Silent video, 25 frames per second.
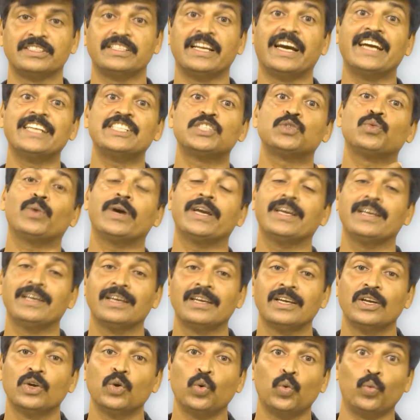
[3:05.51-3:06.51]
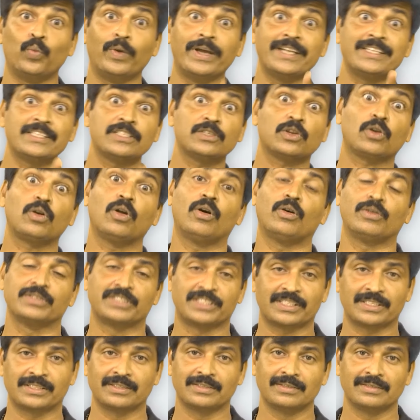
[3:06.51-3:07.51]
That is why wet
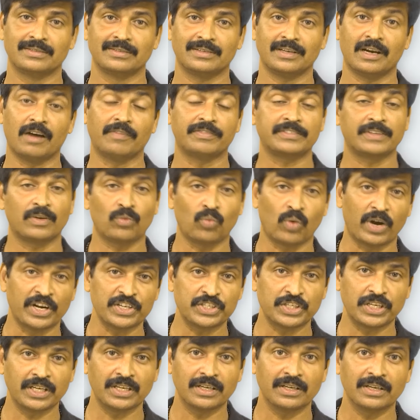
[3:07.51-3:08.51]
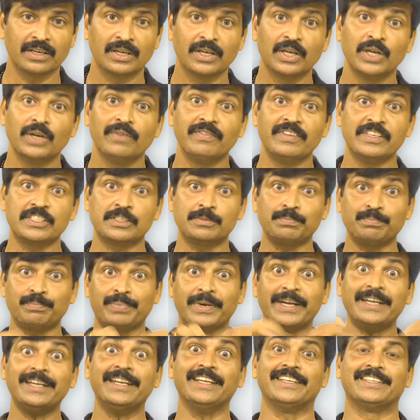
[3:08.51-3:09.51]
cloths, after washing, we
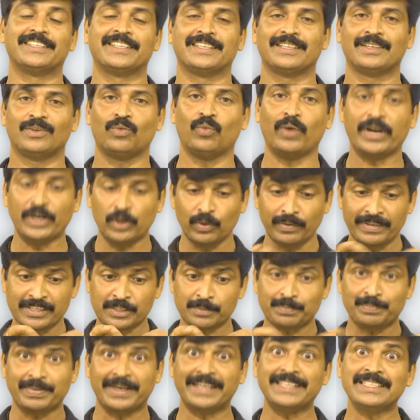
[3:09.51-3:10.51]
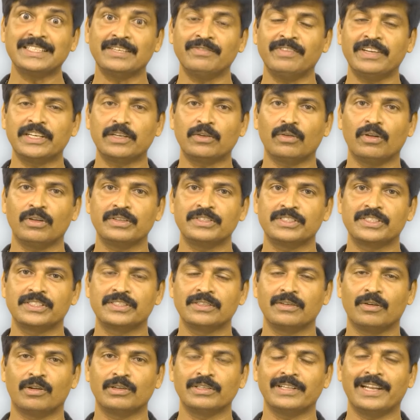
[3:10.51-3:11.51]
spread it. Why do we spread the wet cloths
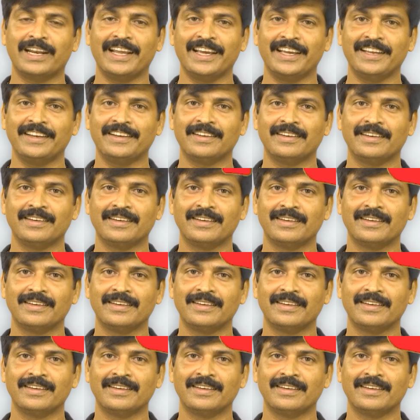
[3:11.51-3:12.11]
on the lane?